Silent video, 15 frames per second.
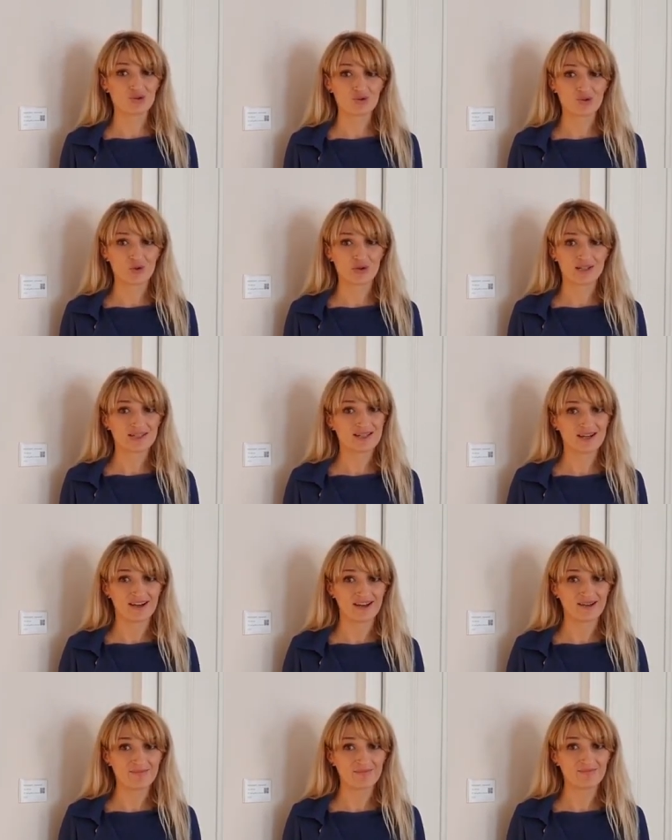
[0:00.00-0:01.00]
short
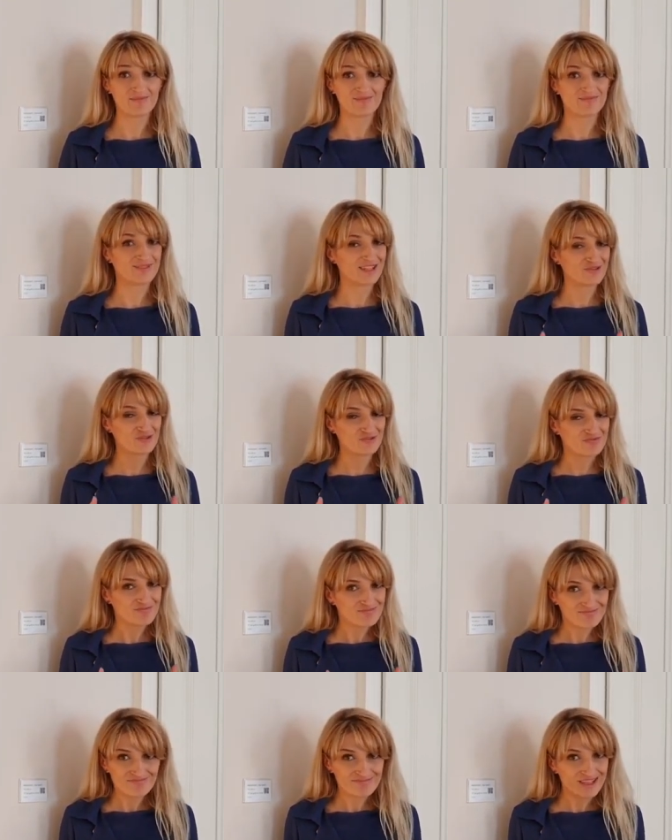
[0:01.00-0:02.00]
time that
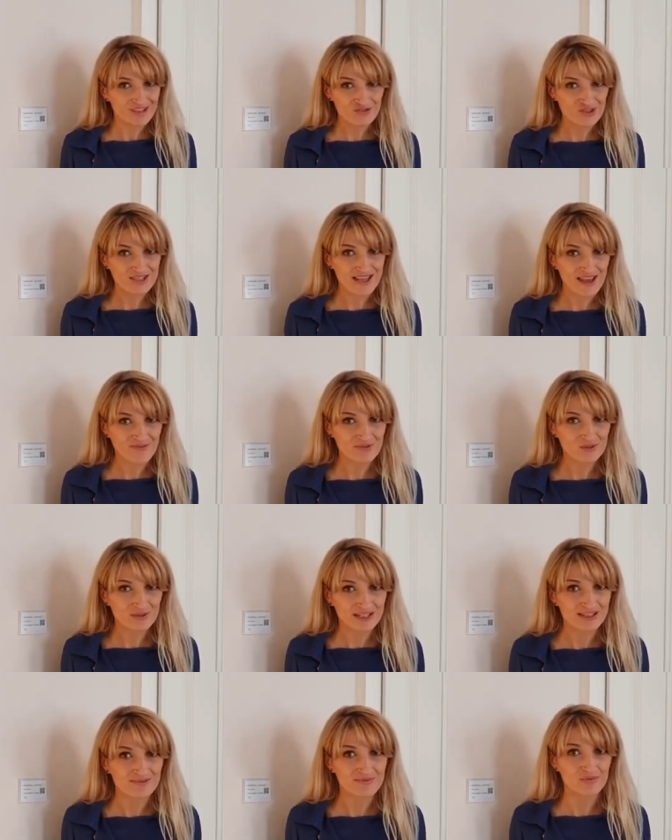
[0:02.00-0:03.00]
they just have to
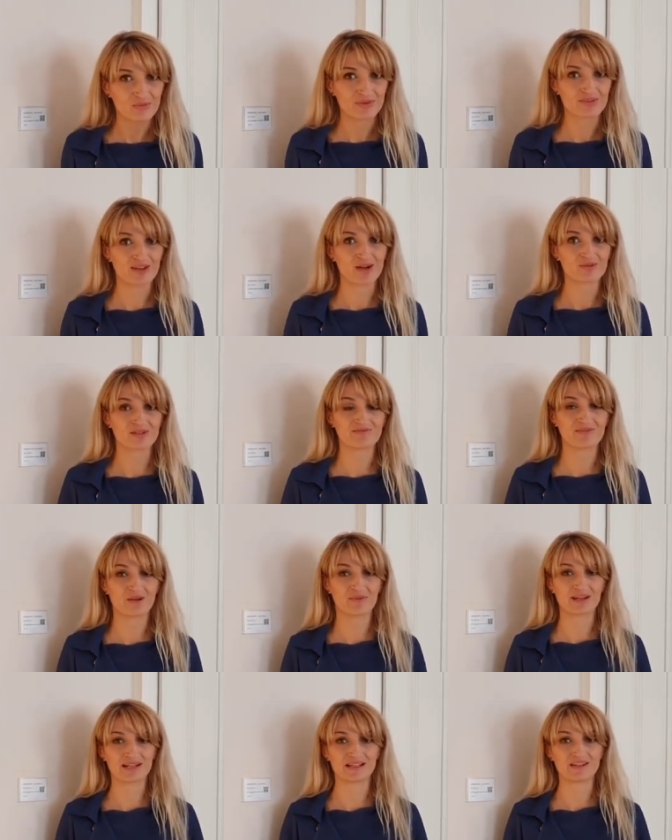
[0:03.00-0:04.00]
leave without a
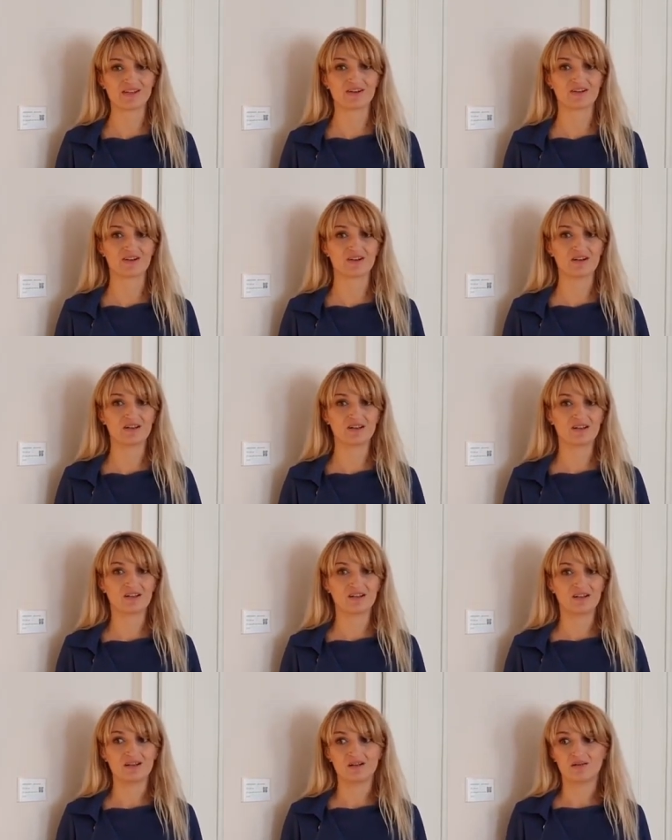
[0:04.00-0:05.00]
very clear
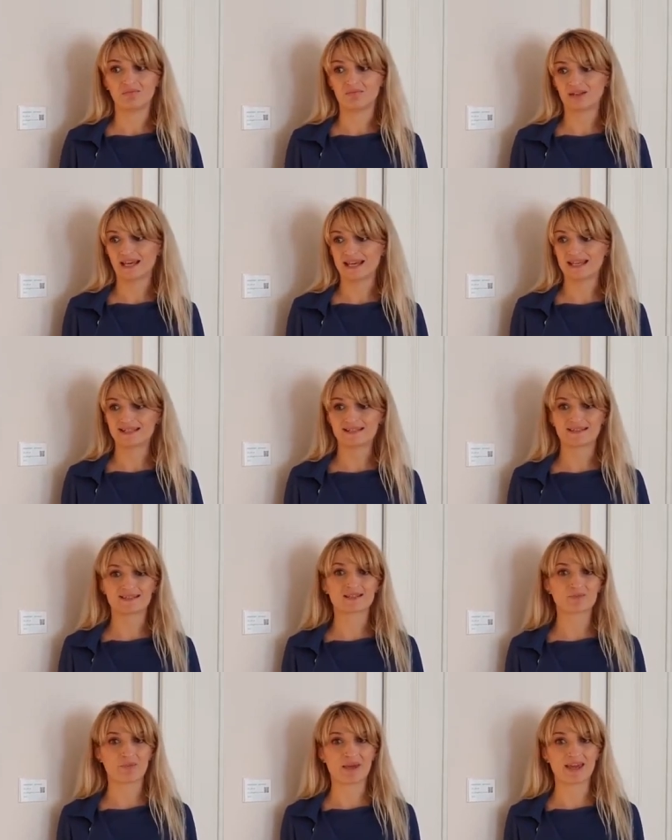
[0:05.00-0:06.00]

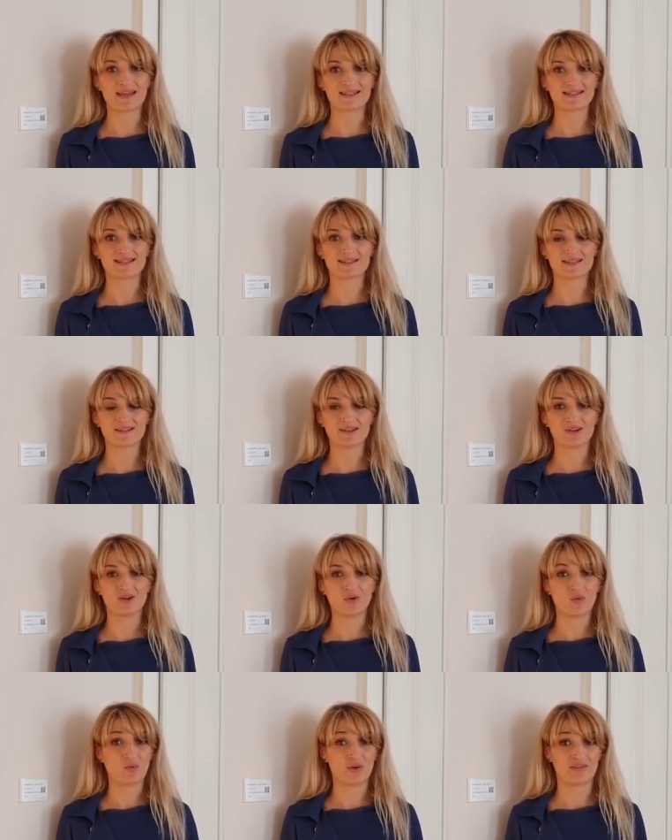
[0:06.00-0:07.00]
place, space
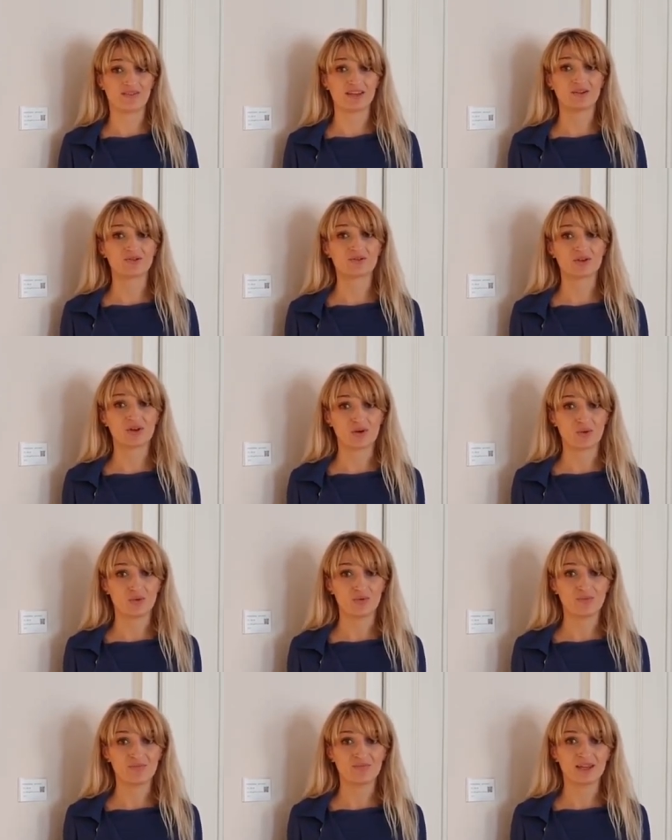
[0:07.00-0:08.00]
where they could
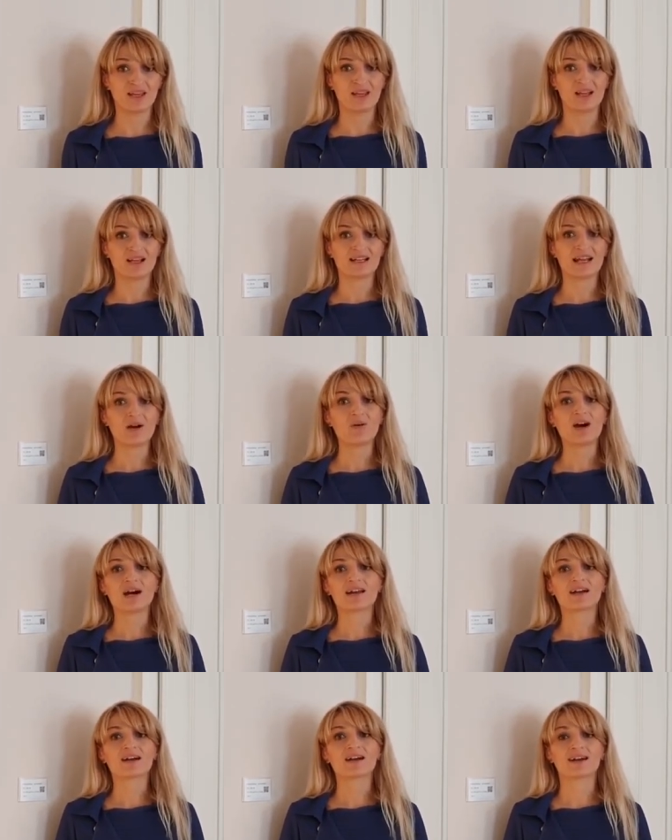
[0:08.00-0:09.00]
go. Now
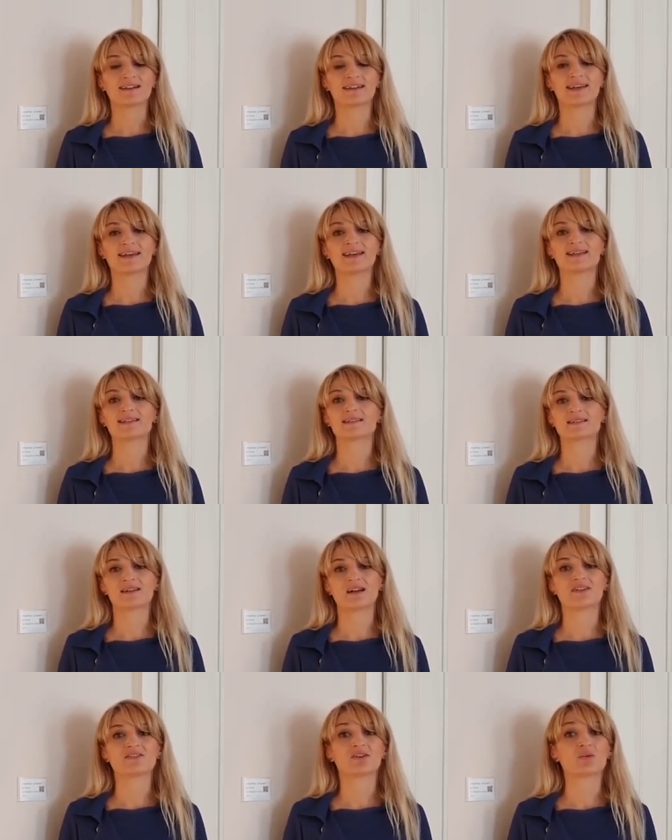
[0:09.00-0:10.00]
Arakale is
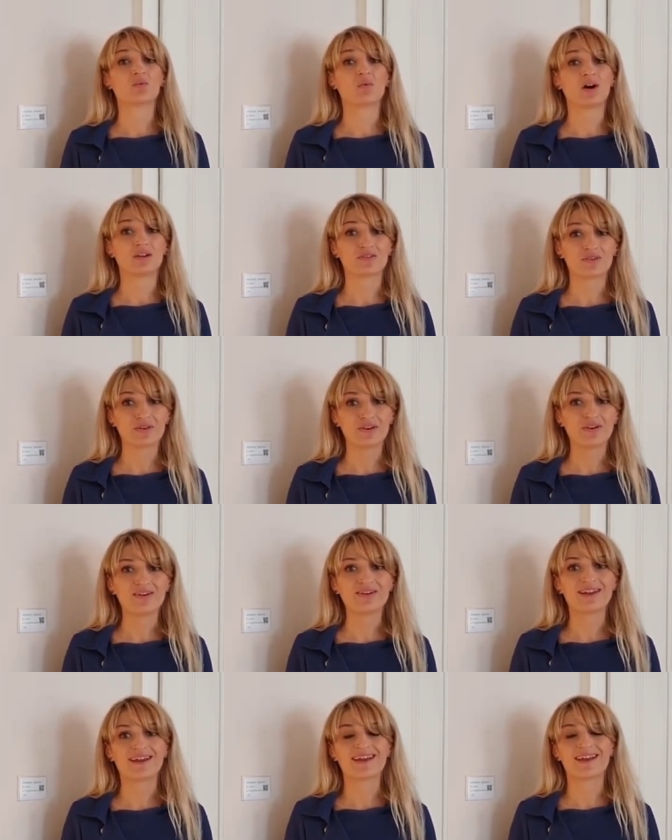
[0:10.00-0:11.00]

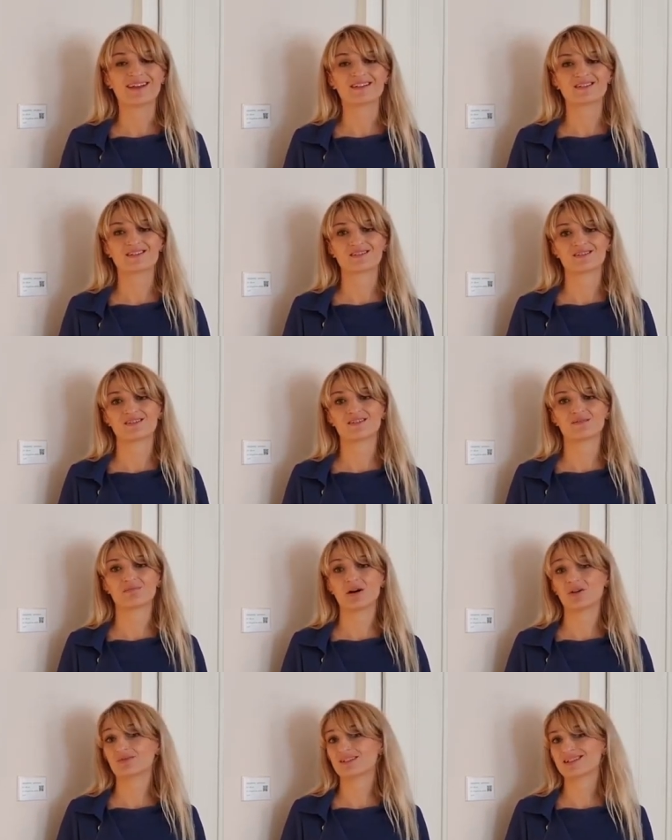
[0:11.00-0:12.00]
underwater, and
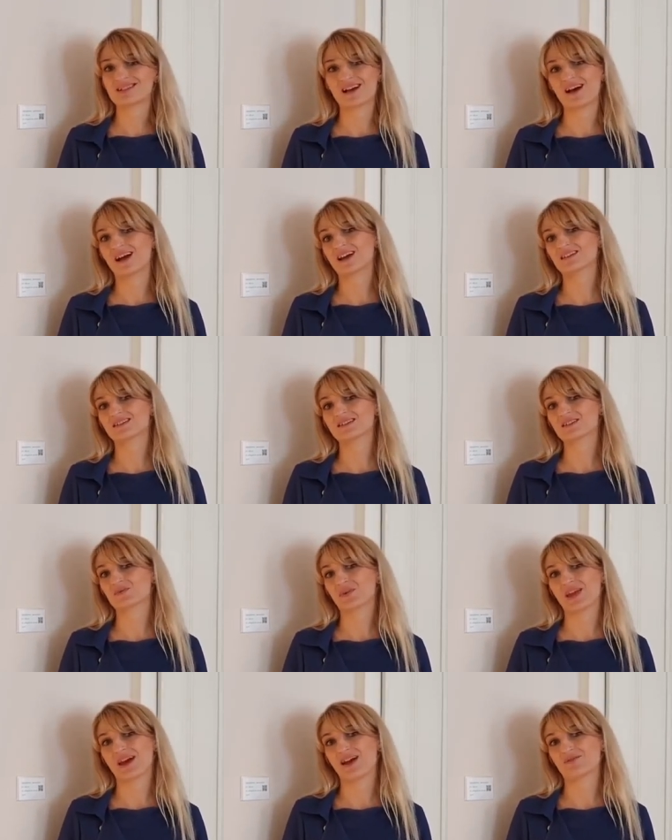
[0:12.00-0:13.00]
about these islands
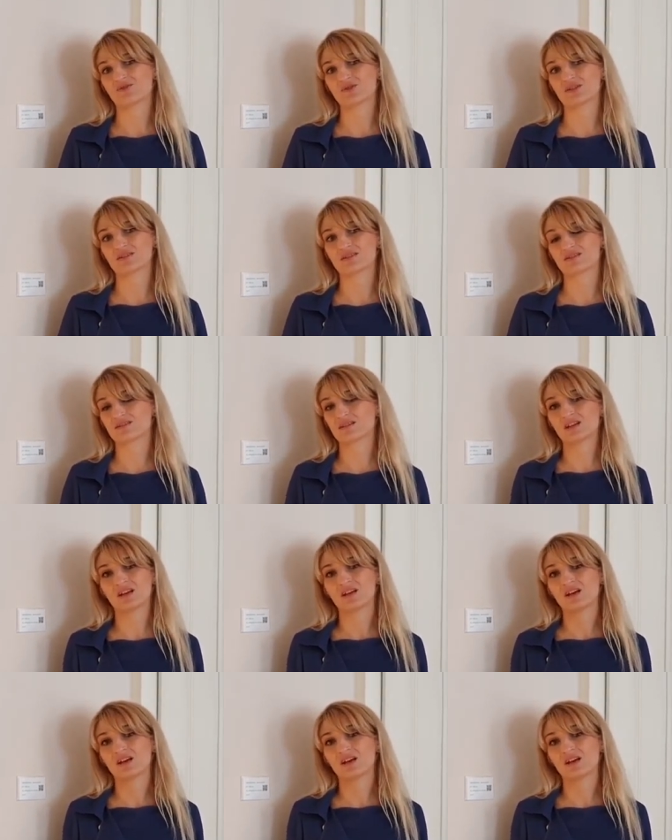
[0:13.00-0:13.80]
we have just